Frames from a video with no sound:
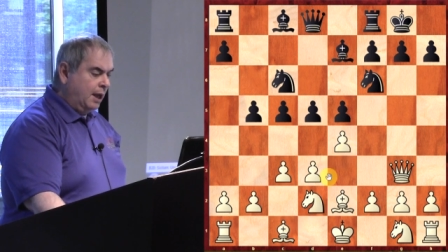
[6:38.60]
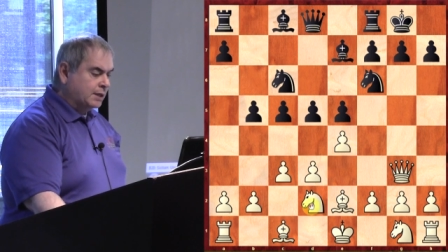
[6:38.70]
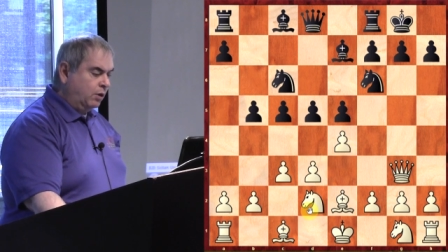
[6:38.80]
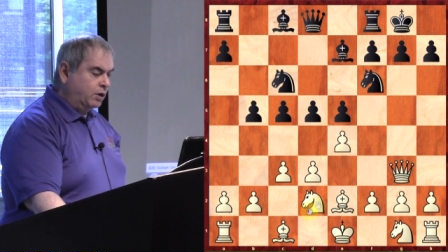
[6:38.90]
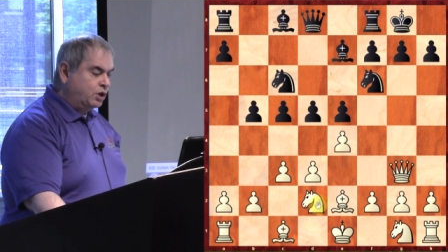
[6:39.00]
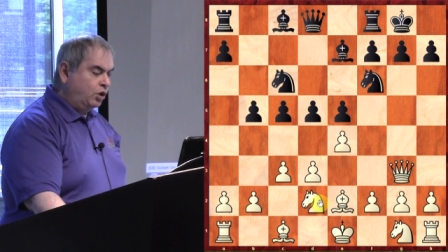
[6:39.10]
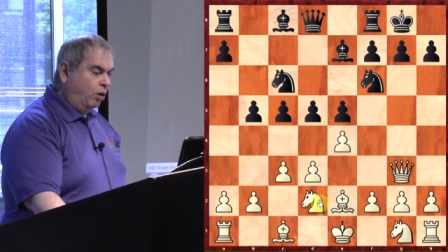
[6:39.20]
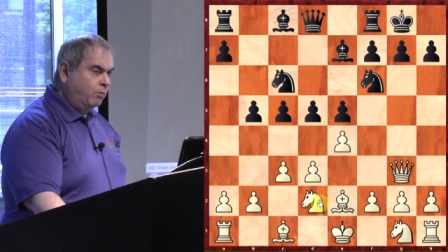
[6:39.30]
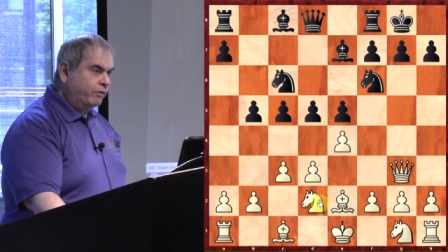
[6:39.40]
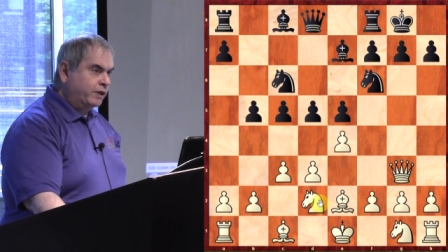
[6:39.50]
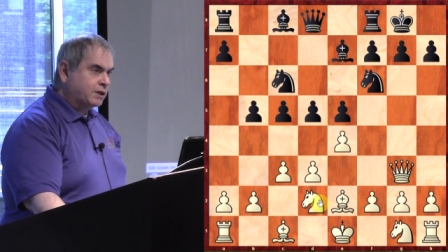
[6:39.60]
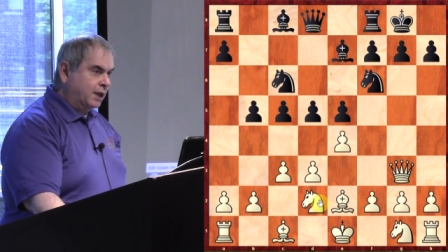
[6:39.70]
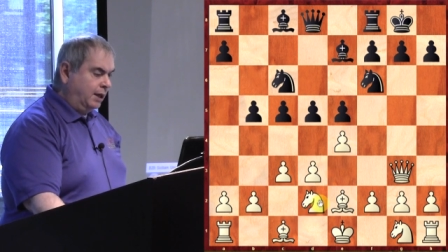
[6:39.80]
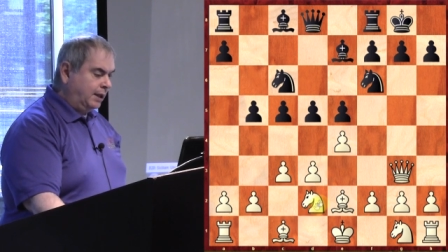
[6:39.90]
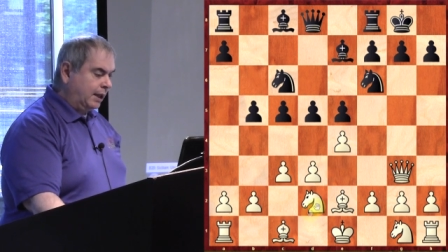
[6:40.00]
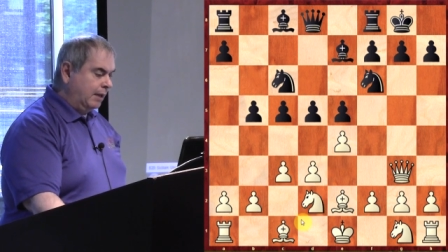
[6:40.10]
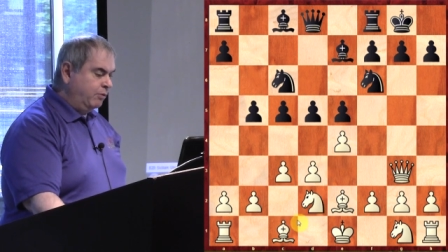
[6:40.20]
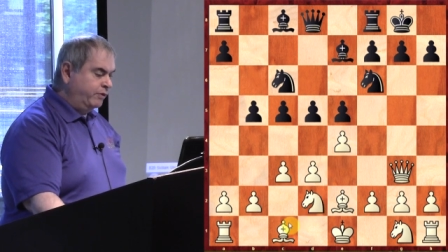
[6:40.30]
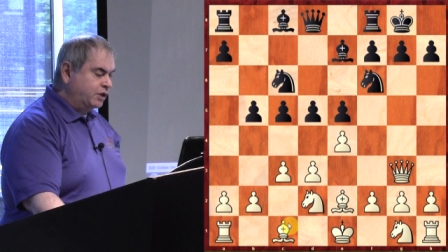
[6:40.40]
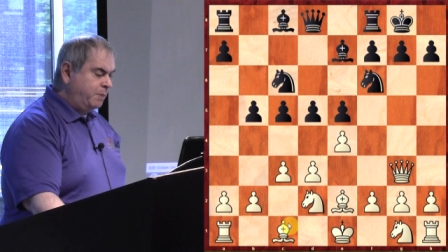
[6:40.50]
As long as you don't move this knight, I can't
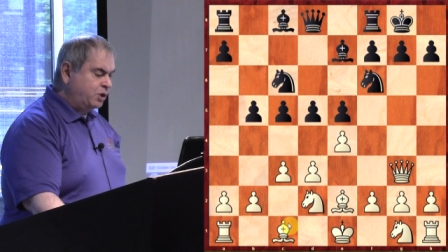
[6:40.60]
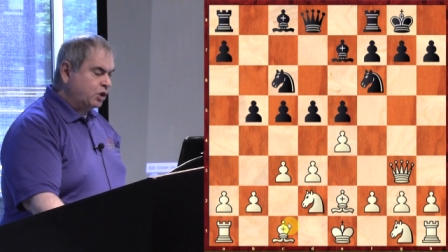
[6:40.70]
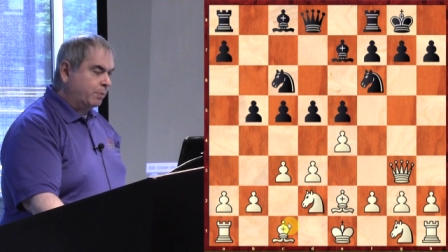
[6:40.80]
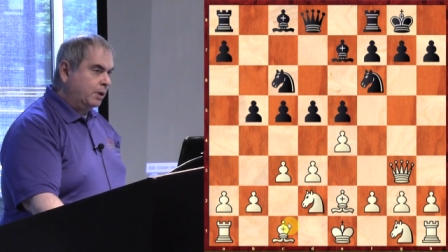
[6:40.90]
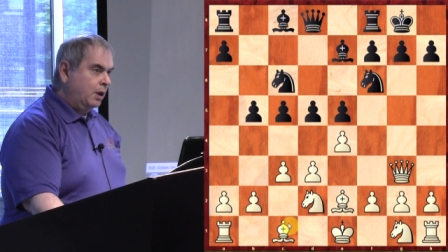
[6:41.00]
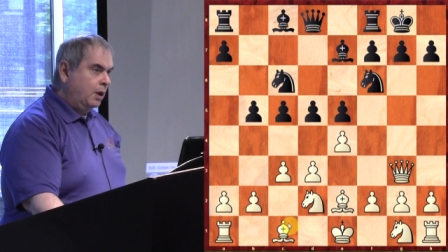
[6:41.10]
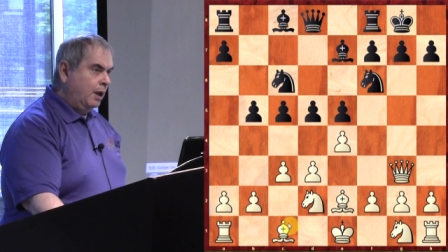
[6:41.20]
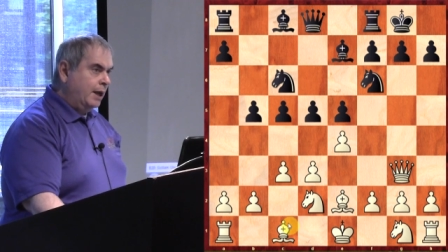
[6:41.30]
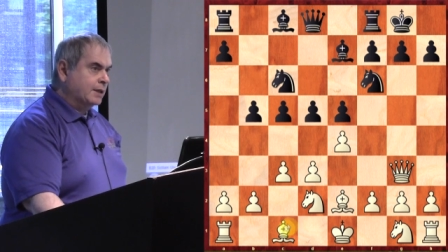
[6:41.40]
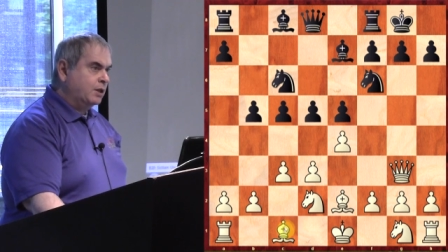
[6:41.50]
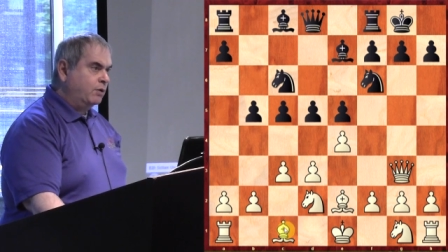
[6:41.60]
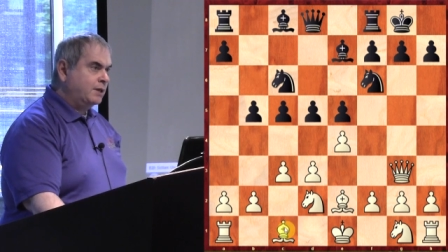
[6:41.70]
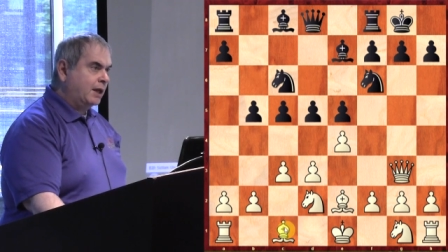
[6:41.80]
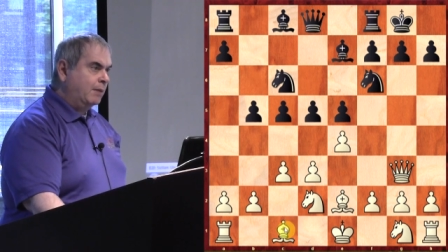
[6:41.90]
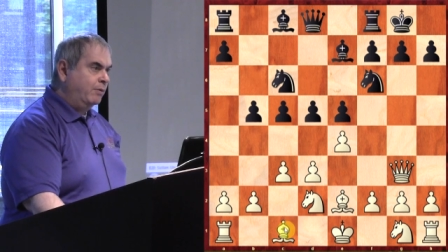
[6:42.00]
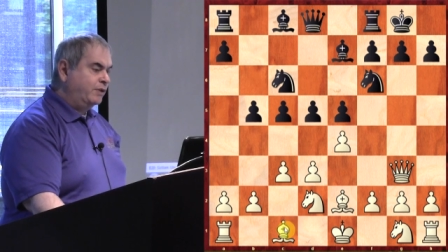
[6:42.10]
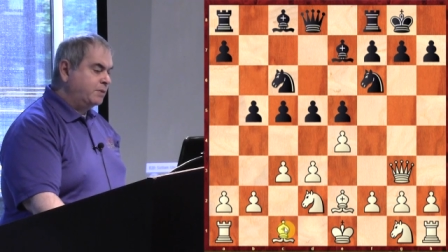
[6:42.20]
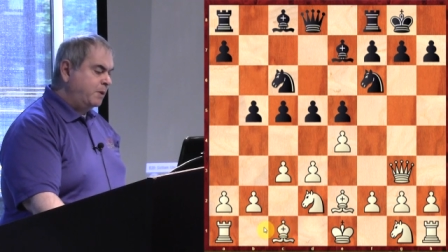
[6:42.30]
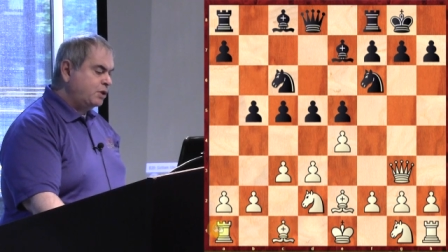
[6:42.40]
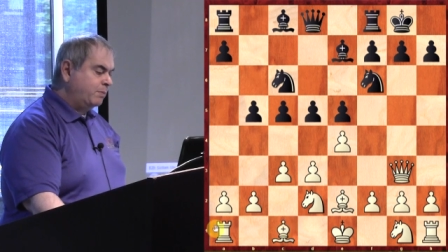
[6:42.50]
move this bishop. And as long as I can't move this
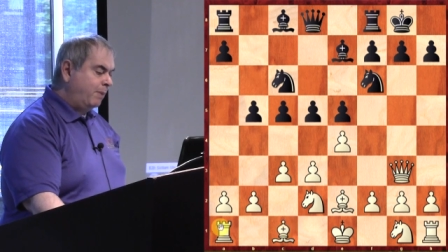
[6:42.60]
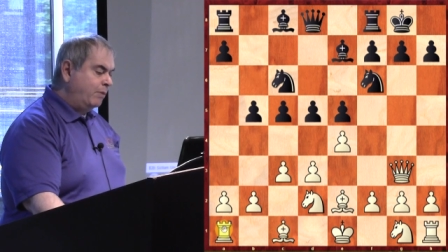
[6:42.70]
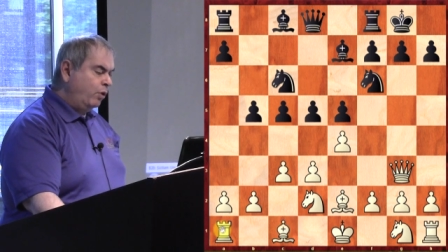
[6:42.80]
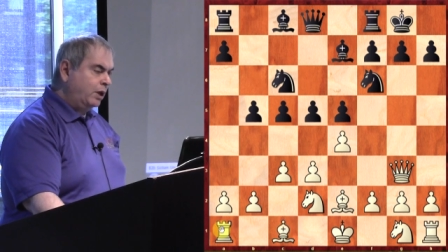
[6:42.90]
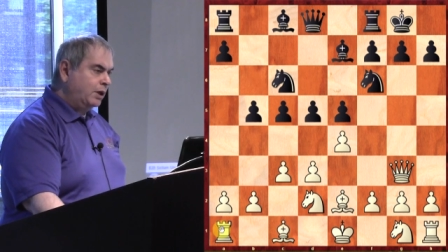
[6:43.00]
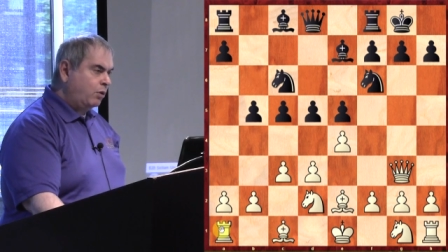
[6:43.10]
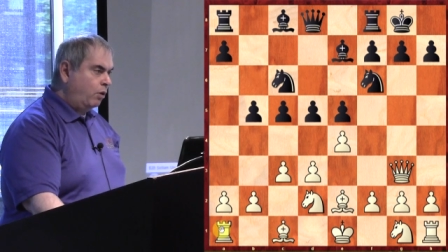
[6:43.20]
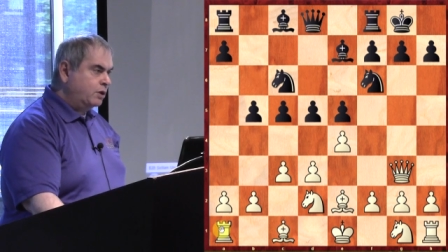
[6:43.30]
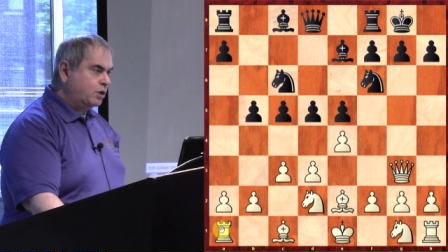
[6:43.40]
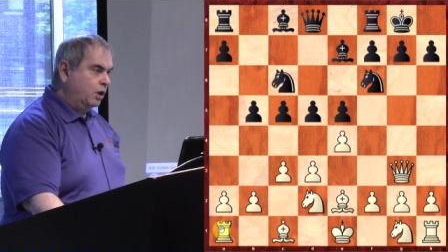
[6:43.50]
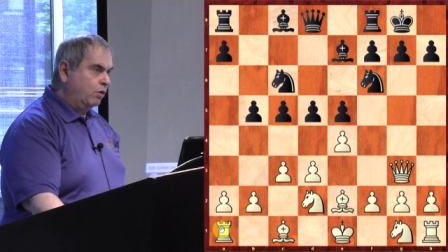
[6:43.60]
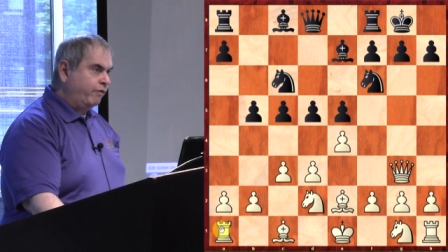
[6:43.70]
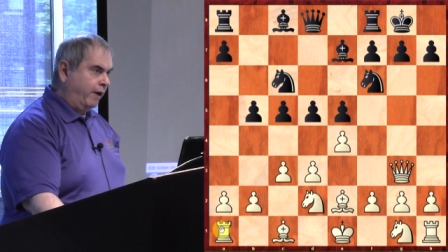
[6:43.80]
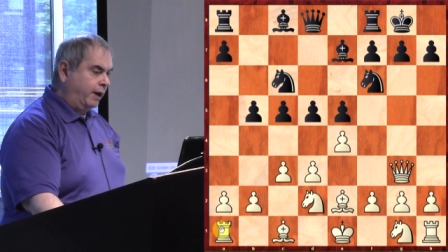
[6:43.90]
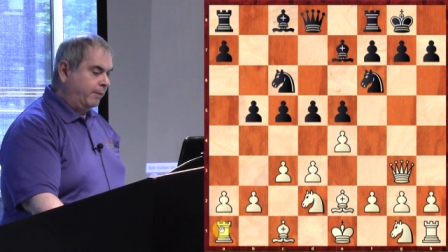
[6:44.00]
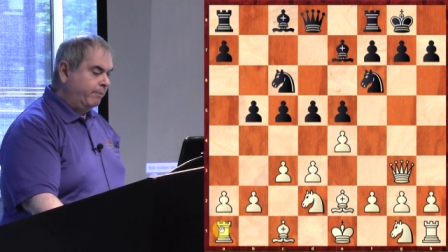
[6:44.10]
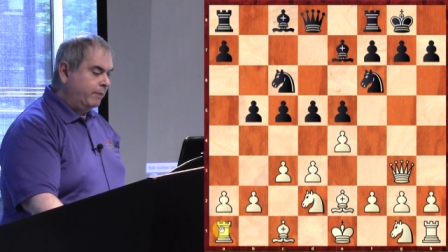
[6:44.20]
bishop, my rook in the corner is going to look funny.